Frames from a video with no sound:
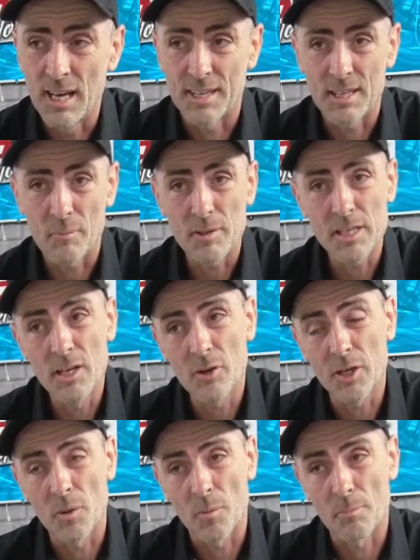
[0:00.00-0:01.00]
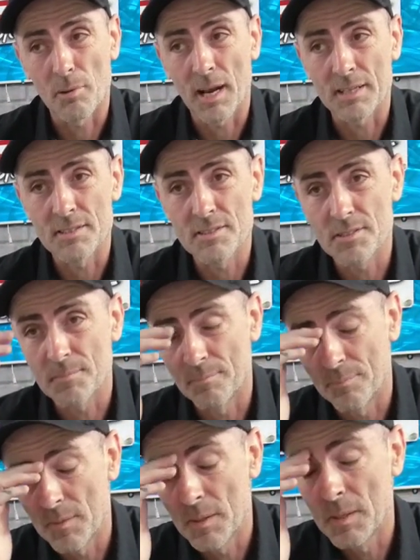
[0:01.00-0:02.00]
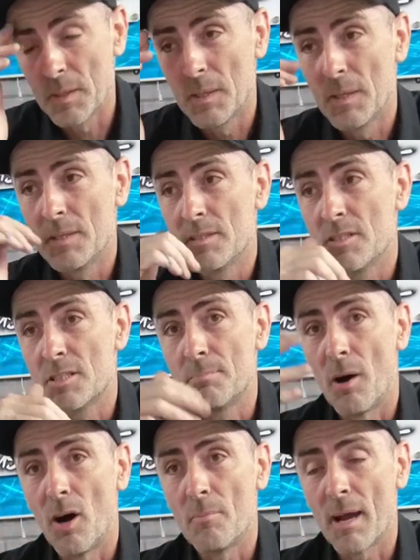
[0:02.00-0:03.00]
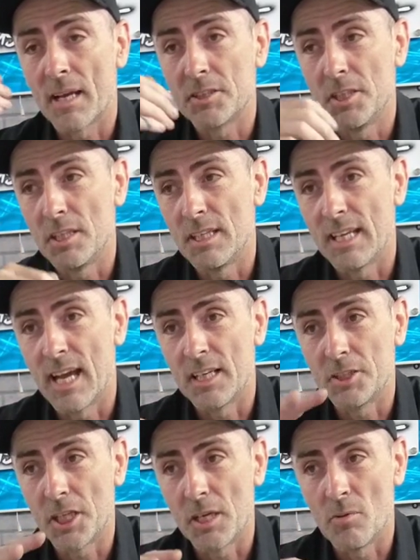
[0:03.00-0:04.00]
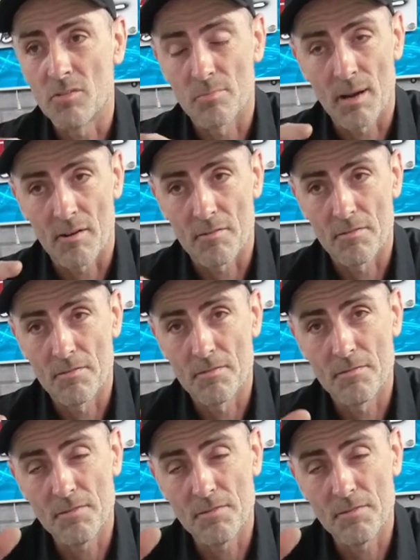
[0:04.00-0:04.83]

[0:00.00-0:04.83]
And then when you're looking at the brands, Sparmax, you can get a cheap one for about